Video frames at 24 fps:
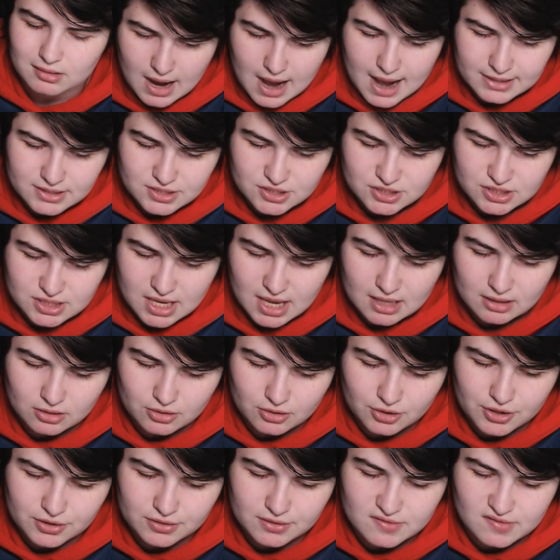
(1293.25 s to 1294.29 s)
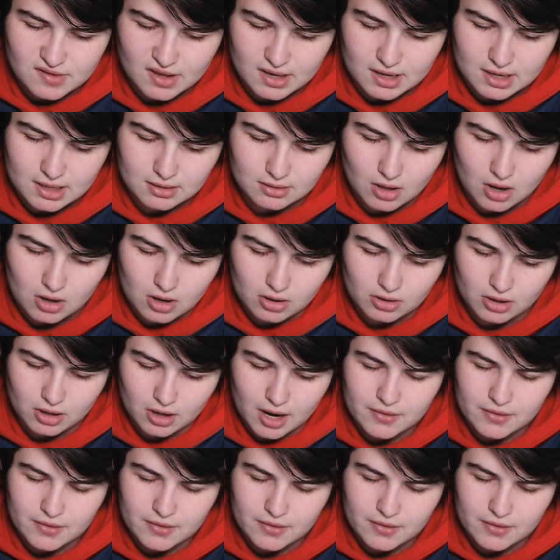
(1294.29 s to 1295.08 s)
I just can't look at this any longer.